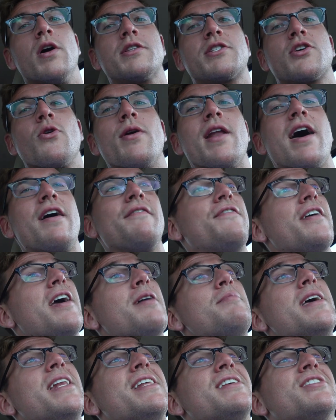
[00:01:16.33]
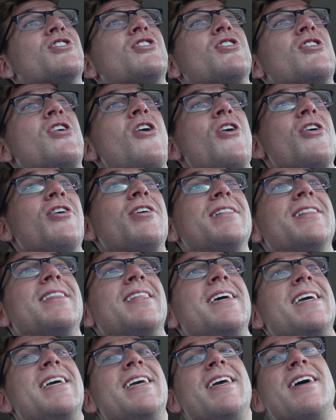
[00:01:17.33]
What's going on, fam? It is
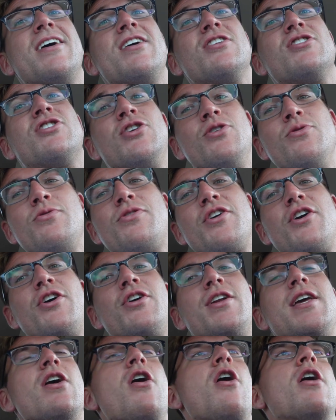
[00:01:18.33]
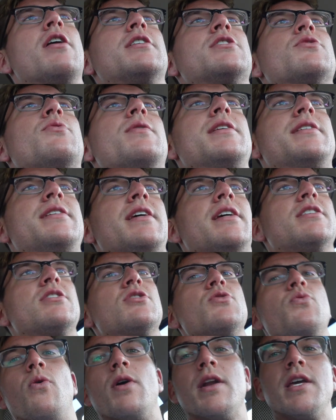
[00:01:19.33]
currently 2.30, August 26,
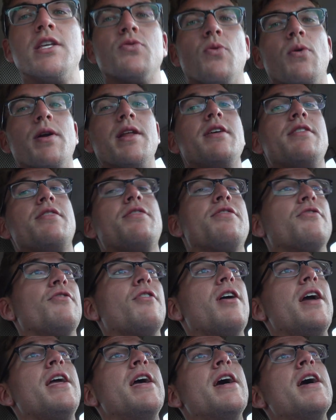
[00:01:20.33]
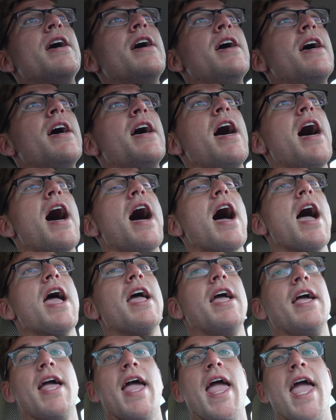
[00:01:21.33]
2023.
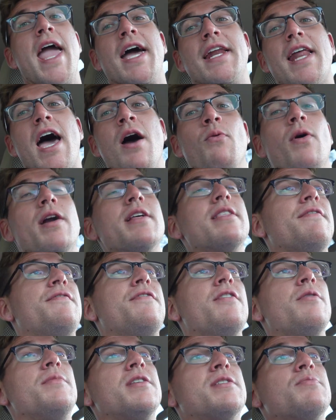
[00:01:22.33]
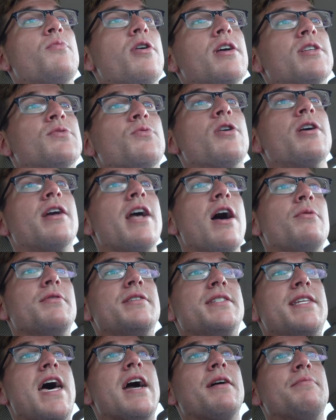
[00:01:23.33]
And I wanted to film this morning's workout
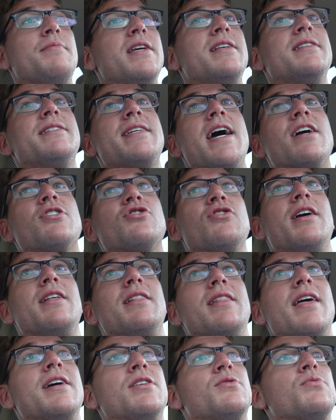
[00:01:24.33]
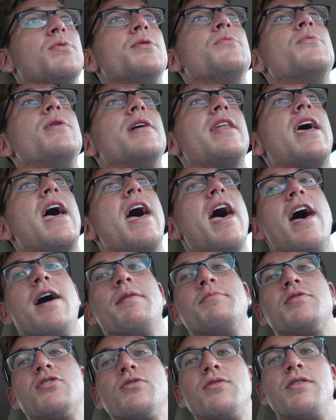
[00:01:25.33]
with Zach. Me and Zach trained legs. We went
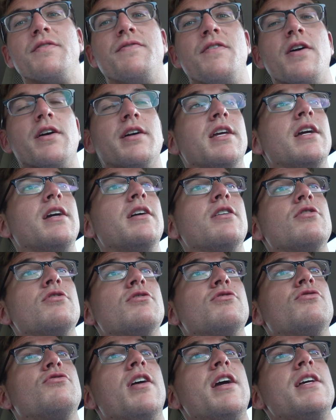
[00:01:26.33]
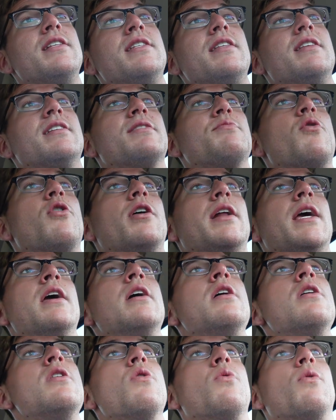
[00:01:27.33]
absolutely fucking crazy this
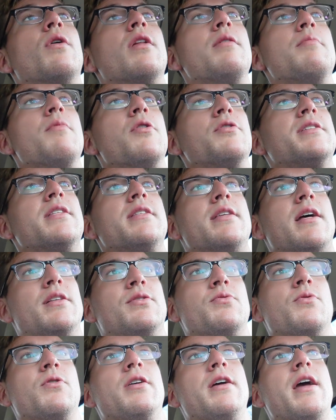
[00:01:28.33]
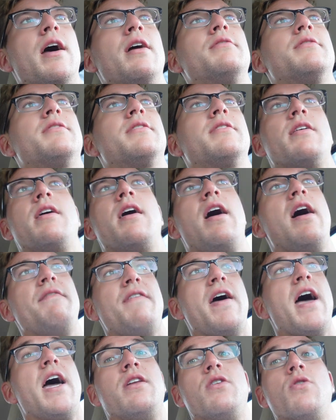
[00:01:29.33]
morning. One of the most intense workouts
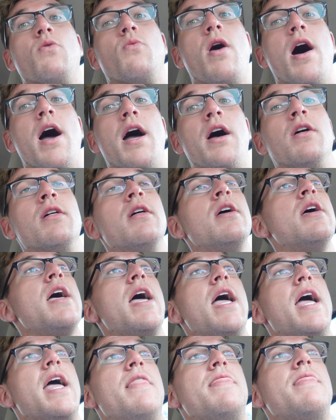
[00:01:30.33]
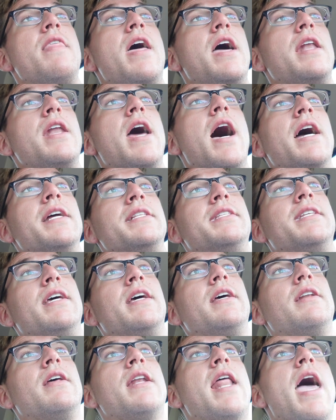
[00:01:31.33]
I've had in a while. And then I
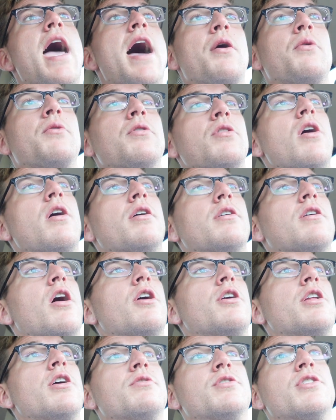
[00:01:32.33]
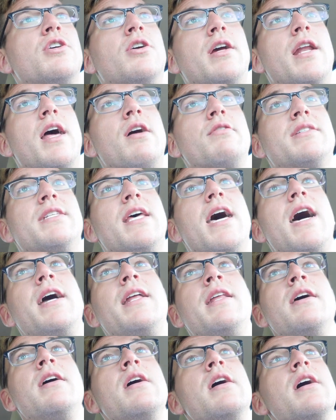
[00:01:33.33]
did an hour long cardio circuit
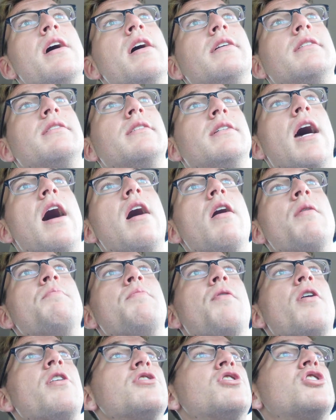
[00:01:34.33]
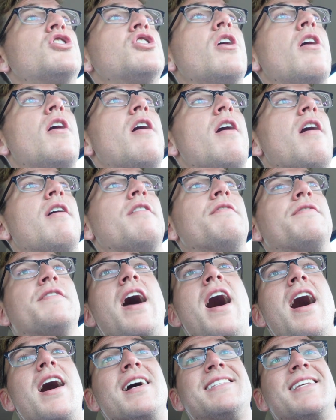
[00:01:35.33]
outside got a bunch of
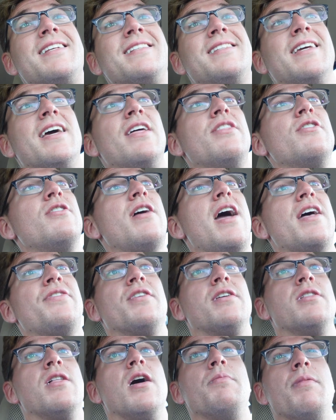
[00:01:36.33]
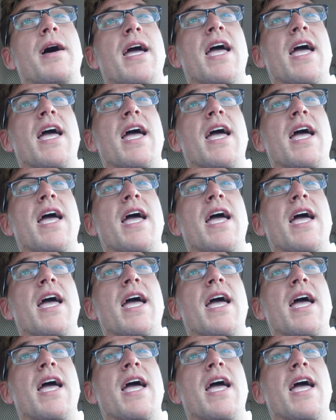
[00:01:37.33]
content together at the club.